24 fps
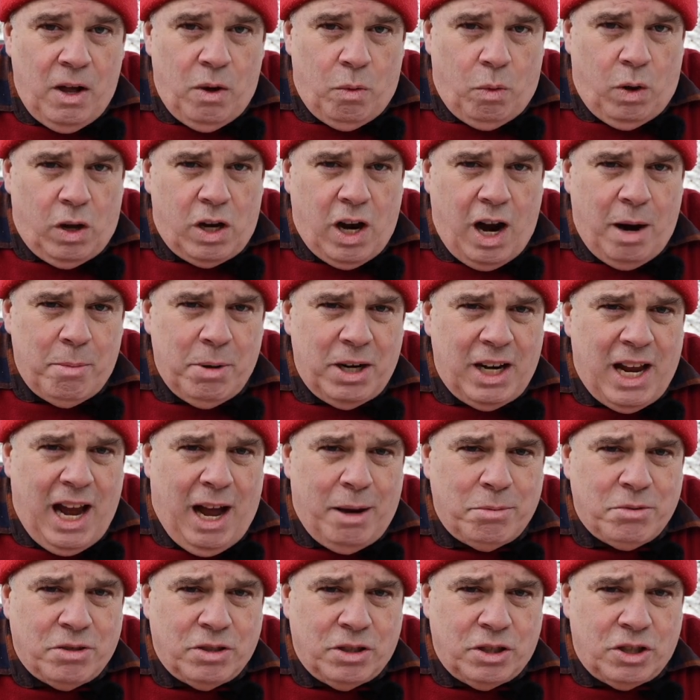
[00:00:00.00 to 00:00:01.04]
well, carbon
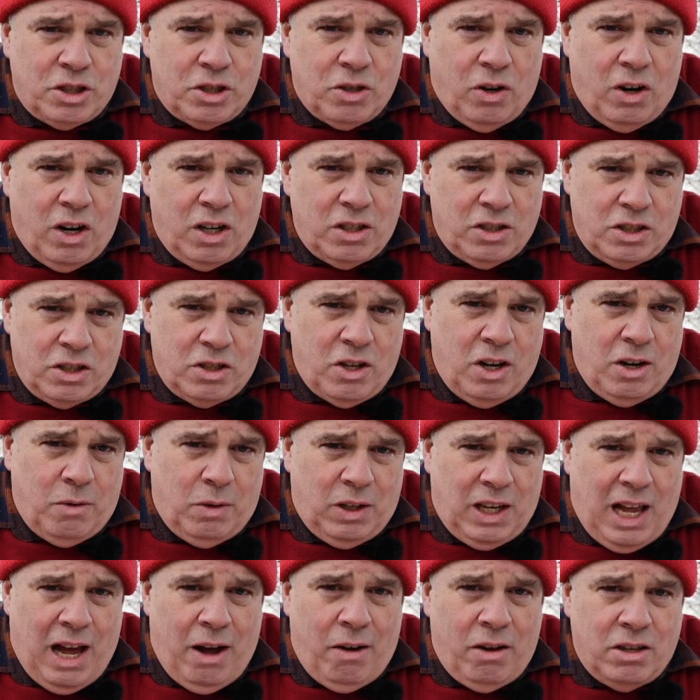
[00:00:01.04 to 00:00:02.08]
capture and storage is going to
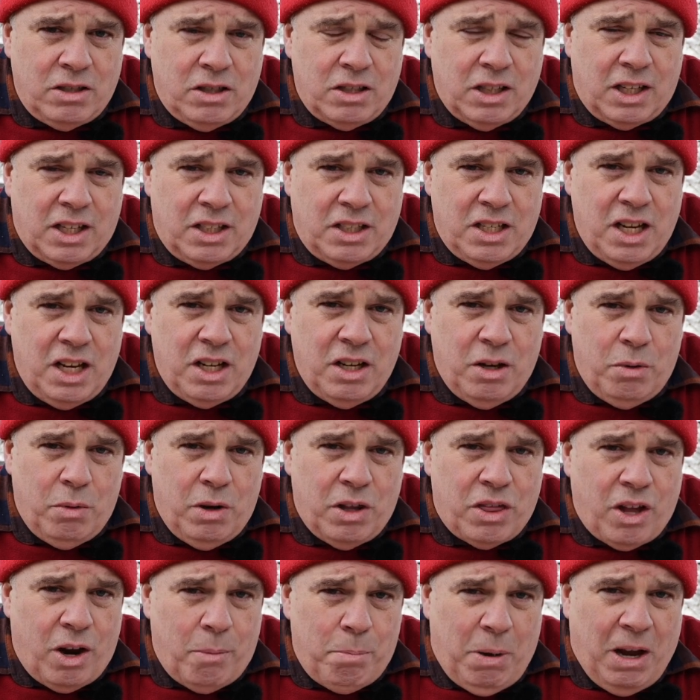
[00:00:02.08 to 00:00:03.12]
allow us to continue
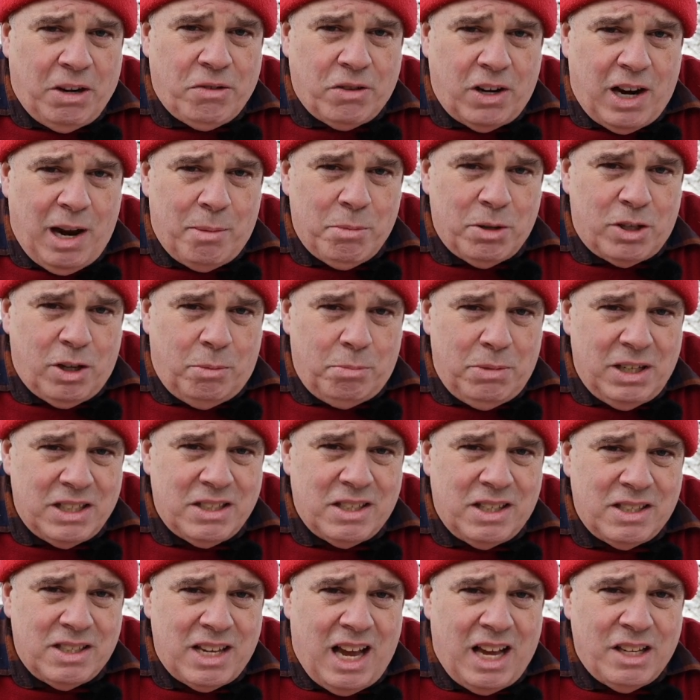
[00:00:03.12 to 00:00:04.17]
with our petrochemical
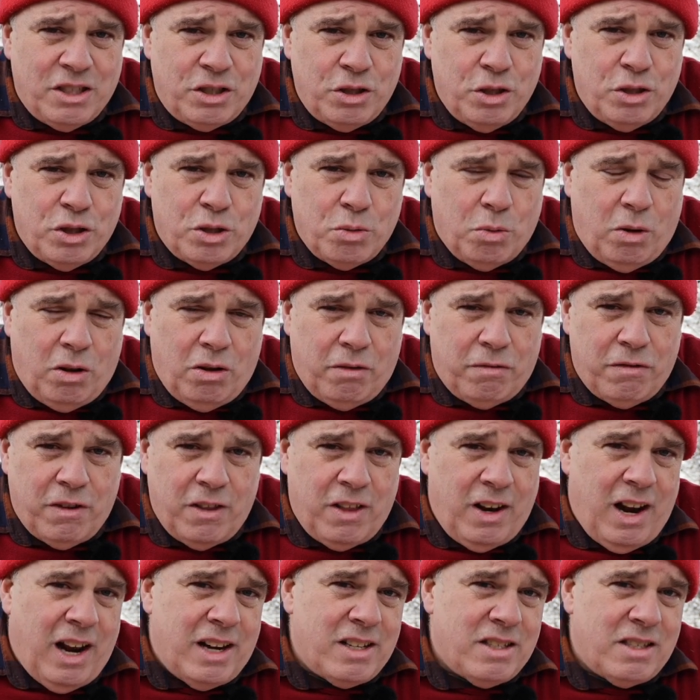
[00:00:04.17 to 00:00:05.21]
business as usual for
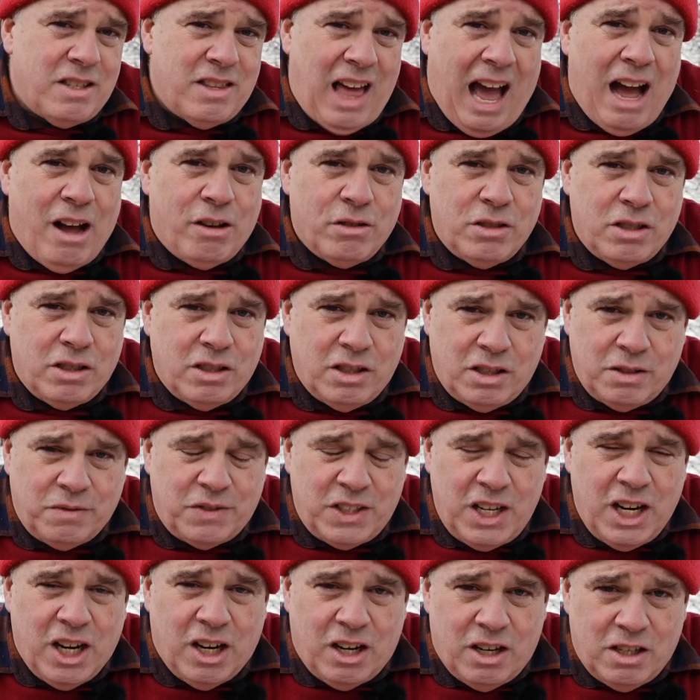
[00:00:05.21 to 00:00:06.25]
the next thousands of
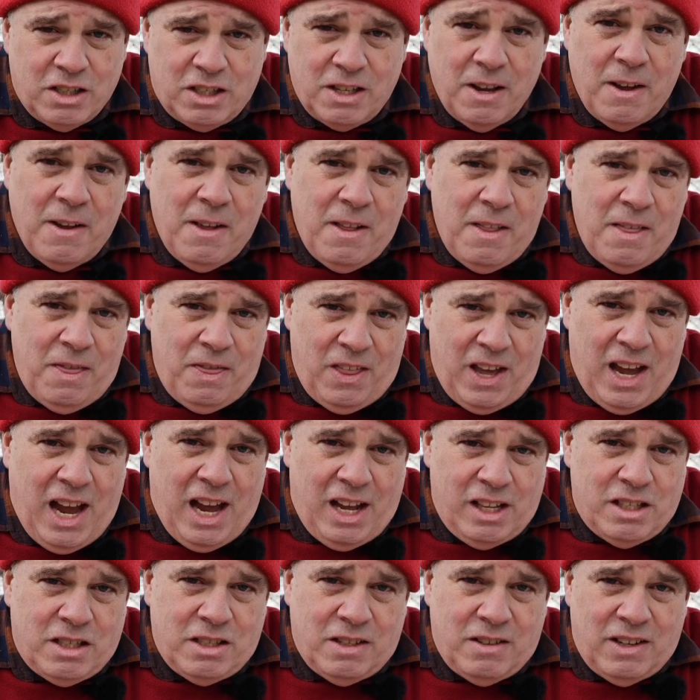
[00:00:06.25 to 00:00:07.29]
years, the
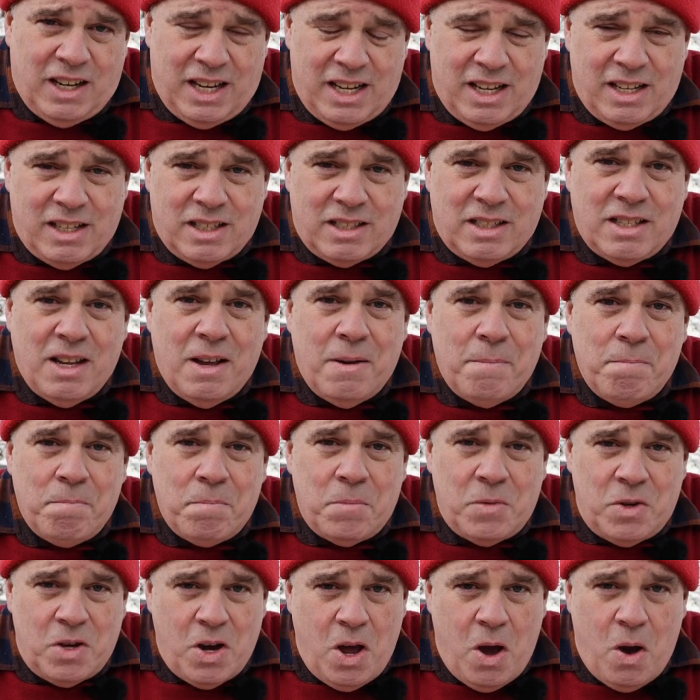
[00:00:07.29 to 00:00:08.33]
answer is
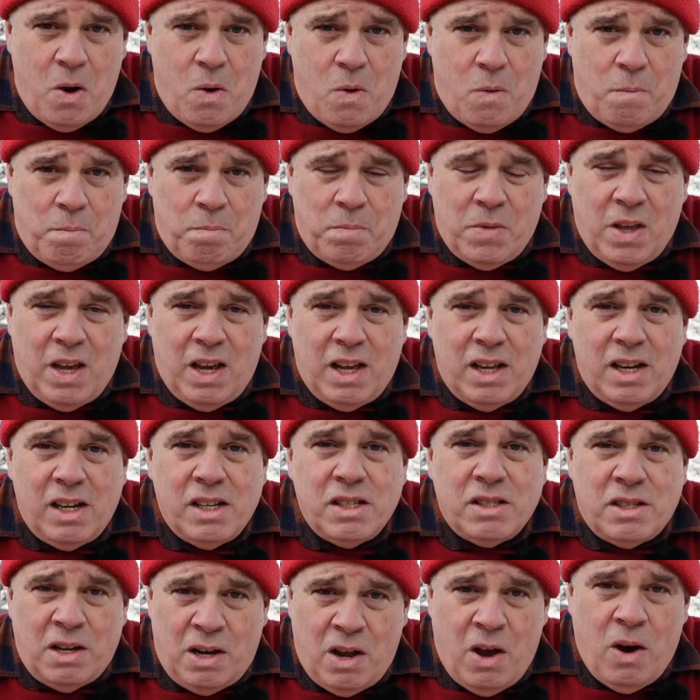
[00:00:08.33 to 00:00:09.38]
no. It
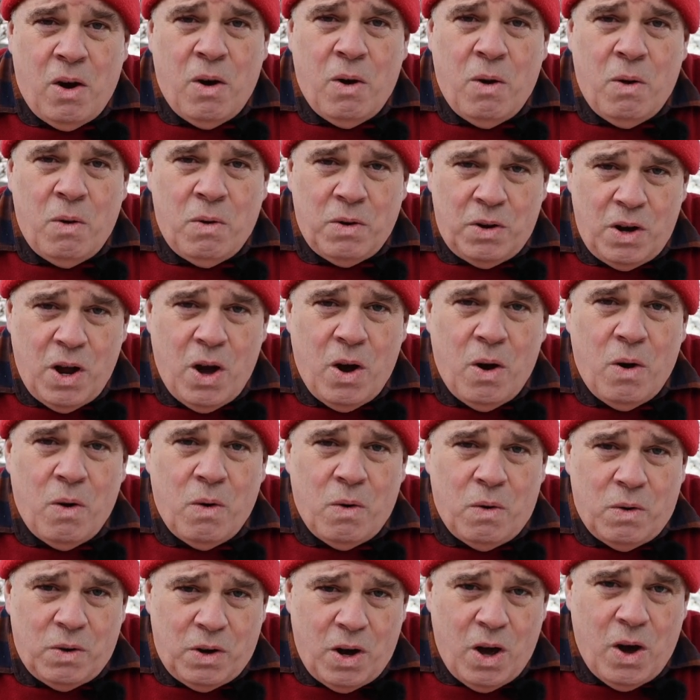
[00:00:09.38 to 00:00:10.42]
is no,
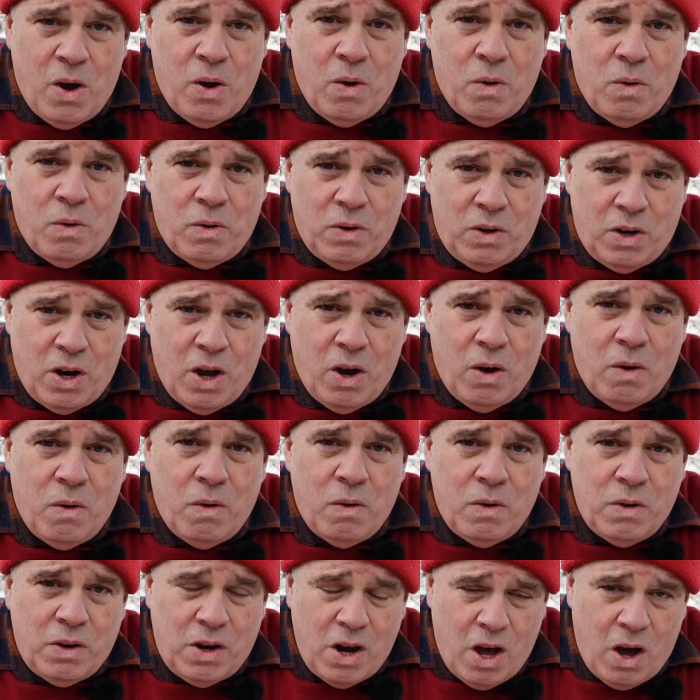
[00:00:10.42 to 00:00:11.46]
no, no,
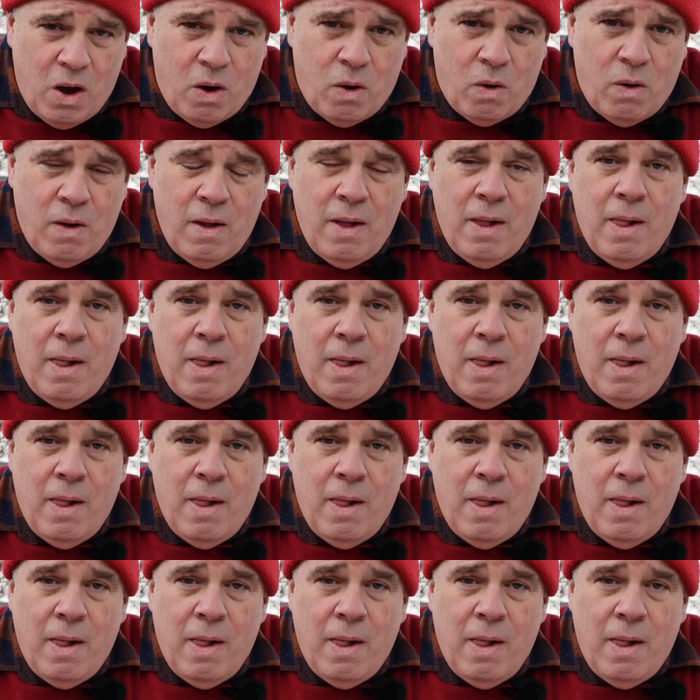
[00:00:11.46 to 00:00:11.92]
no, no.